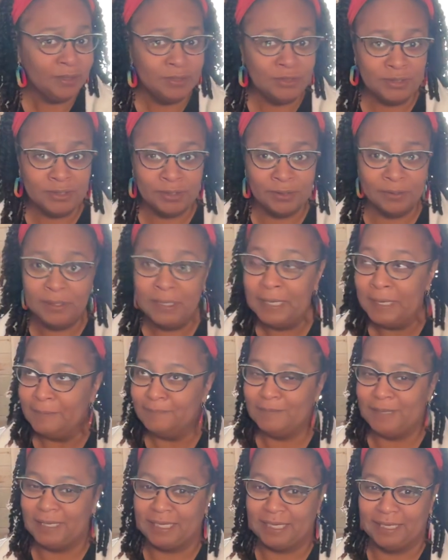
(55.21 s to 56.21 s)
So,
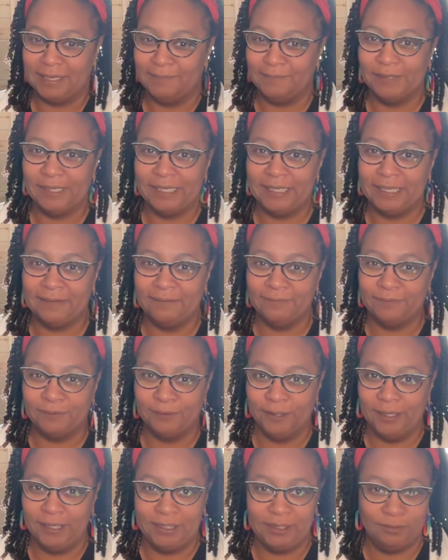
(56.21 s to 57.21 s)
making a blanket
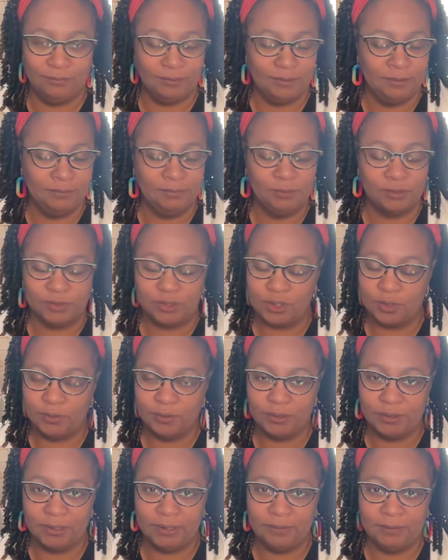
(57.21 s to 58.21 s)
fort in your room will
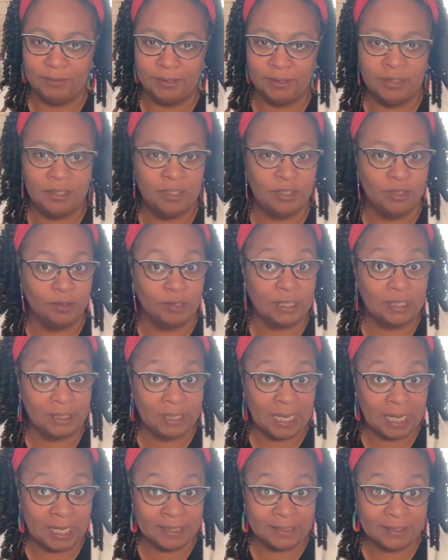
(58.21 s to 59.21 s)
totally work. Your
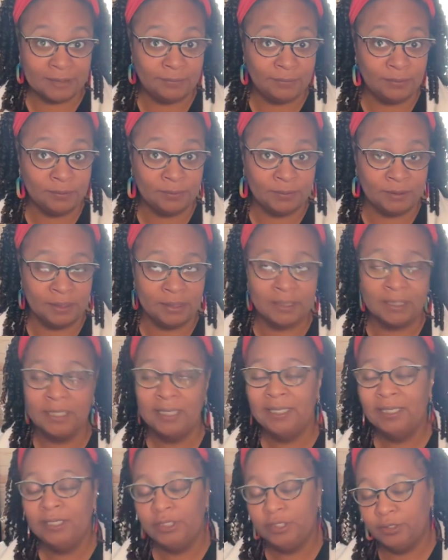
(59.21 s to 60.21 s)
closet will work.
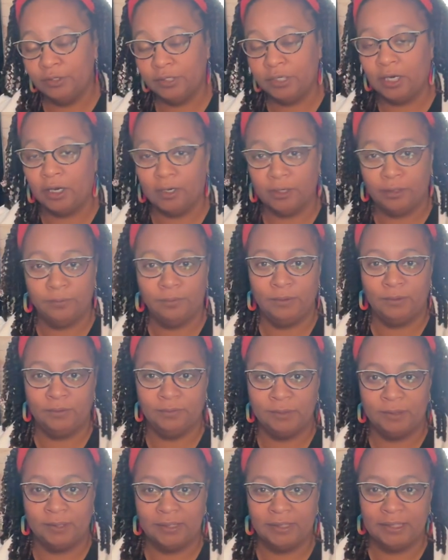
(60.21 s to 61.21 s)
Your car will
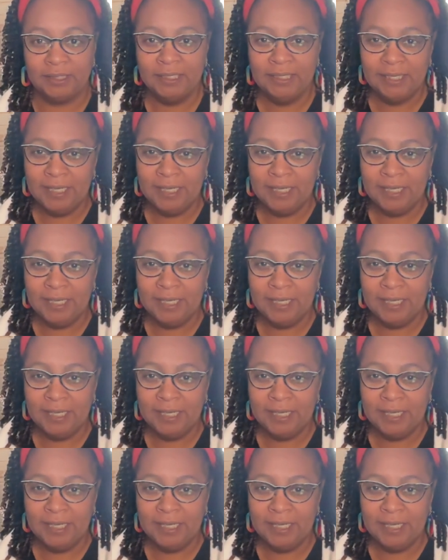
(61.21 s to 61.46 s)
work.